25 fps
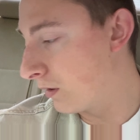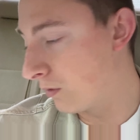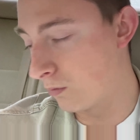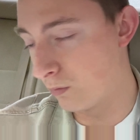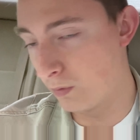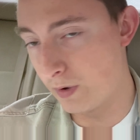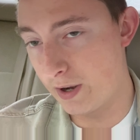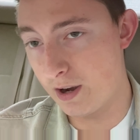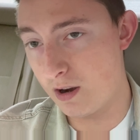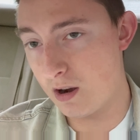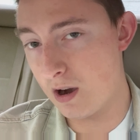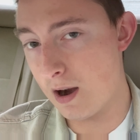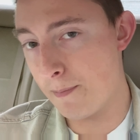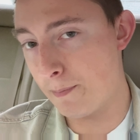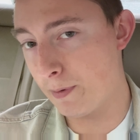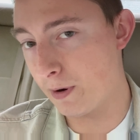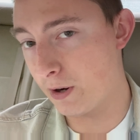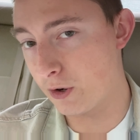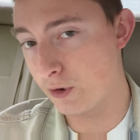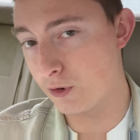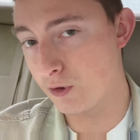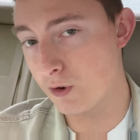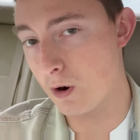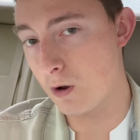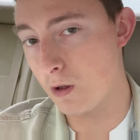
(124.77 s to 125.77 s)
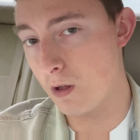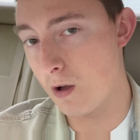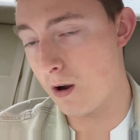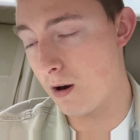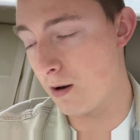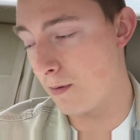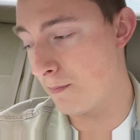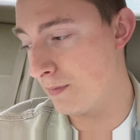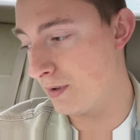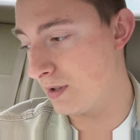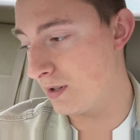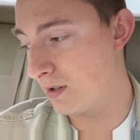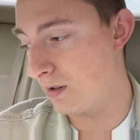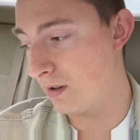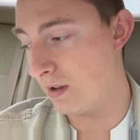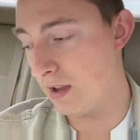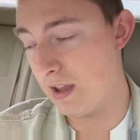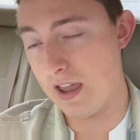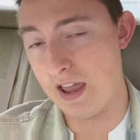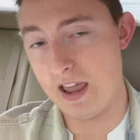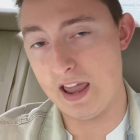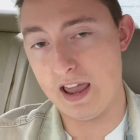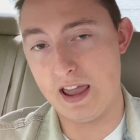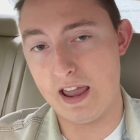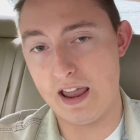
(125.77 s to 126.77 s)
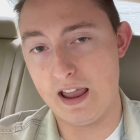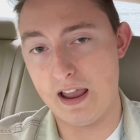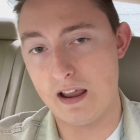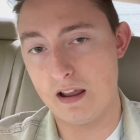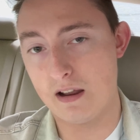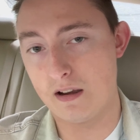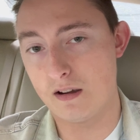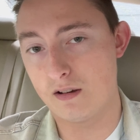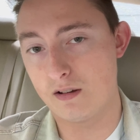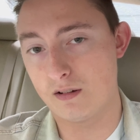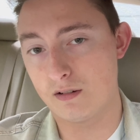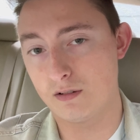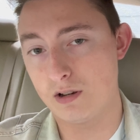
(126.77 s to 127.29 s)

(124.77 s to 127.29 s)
rear upper control arms and